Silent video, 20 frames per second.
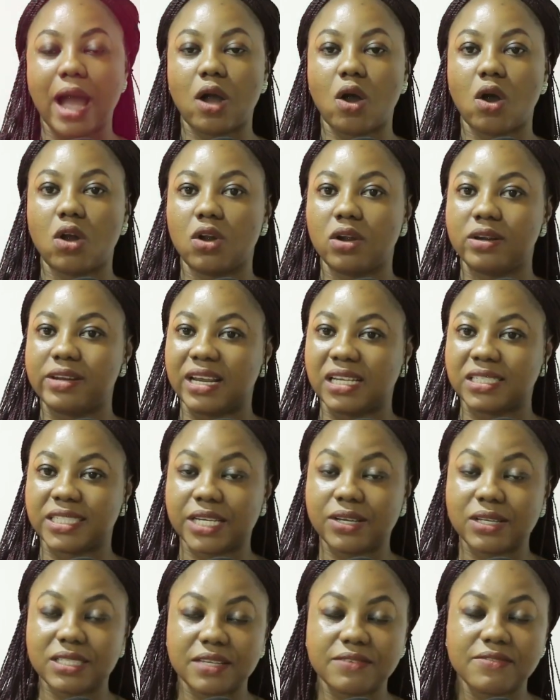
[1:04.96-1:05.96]
I call on the
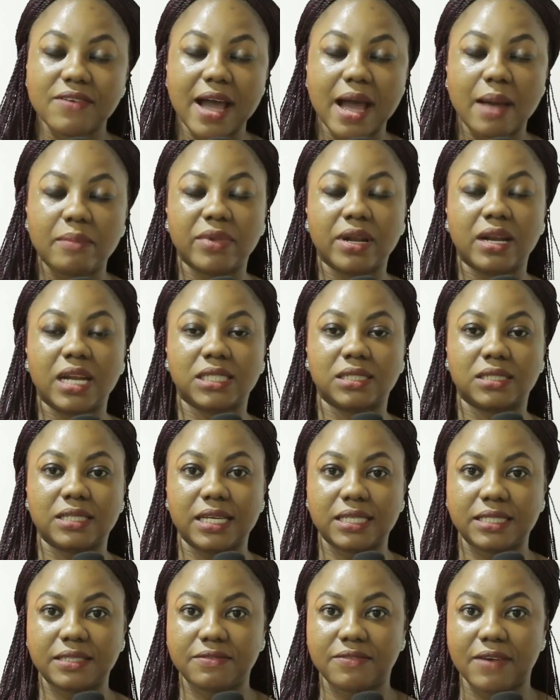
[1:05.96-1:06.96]
executive arm, the
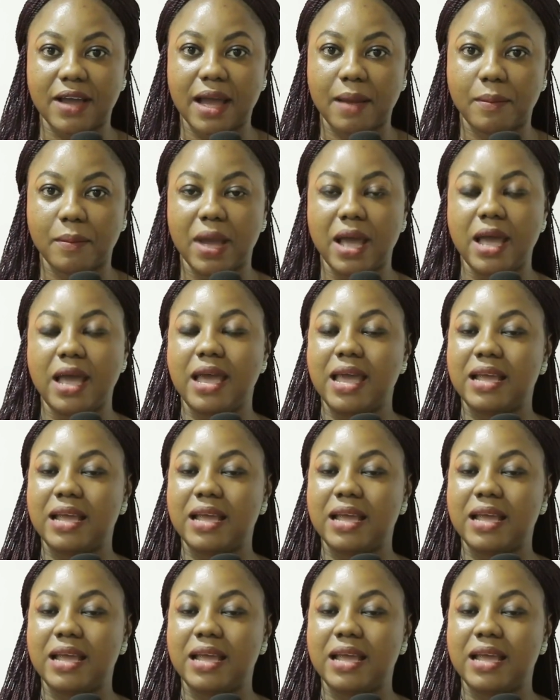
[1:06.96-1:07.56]
legislative arm,